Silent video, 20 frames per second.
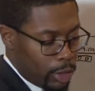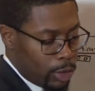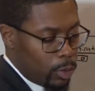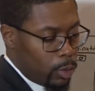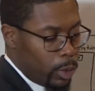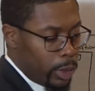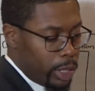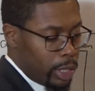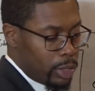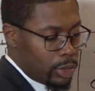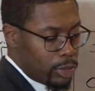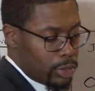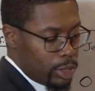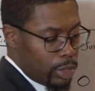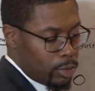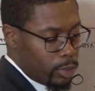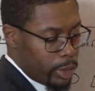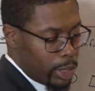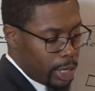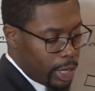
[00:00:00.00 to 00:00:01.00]
What else
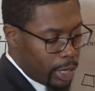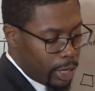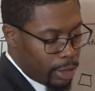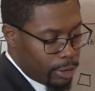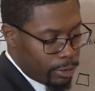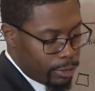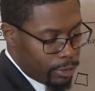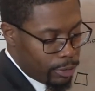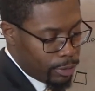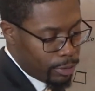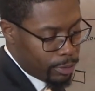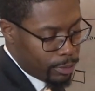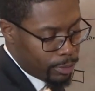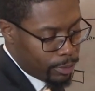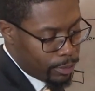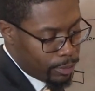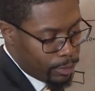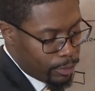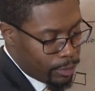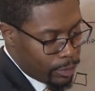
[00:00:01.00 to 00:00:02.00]
did we have?
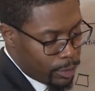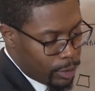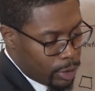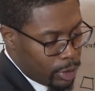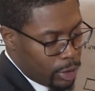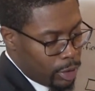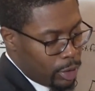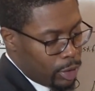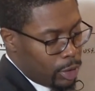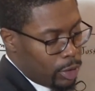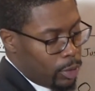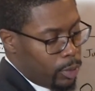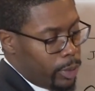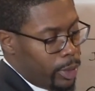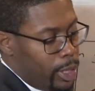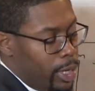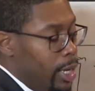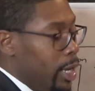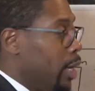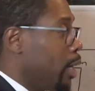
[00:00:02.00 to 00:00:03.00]

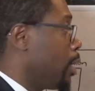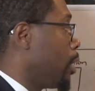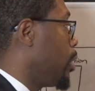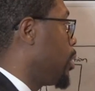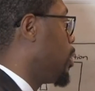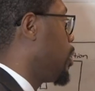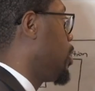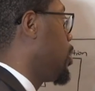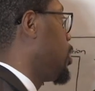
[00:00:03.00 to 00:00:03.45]
We had